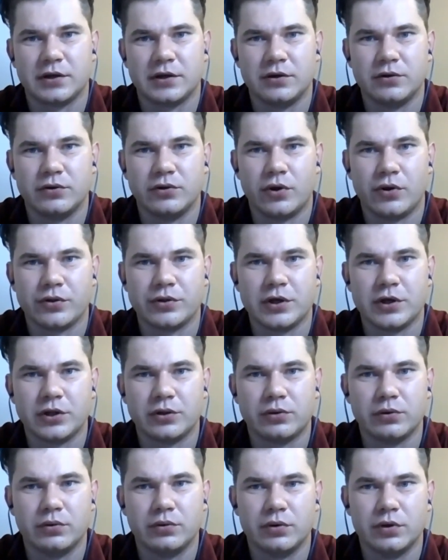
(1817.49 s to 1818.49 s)
You don't
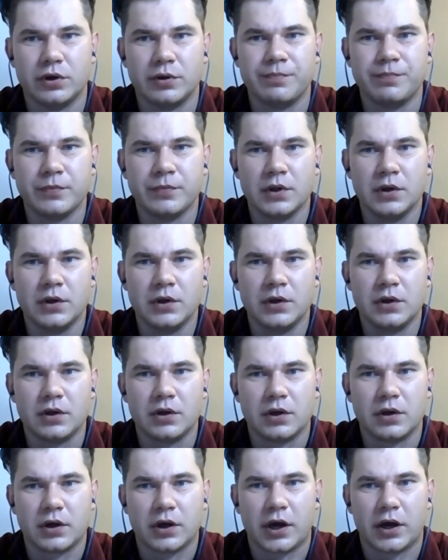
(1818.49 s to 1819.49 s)
need to uh,
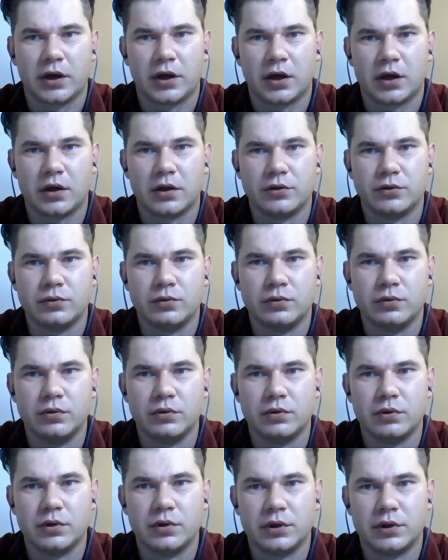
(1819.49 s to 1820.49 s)
uh, kind of
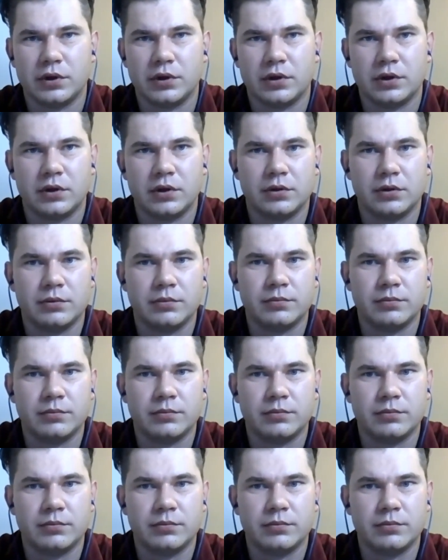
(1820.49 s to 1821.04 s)
do uh,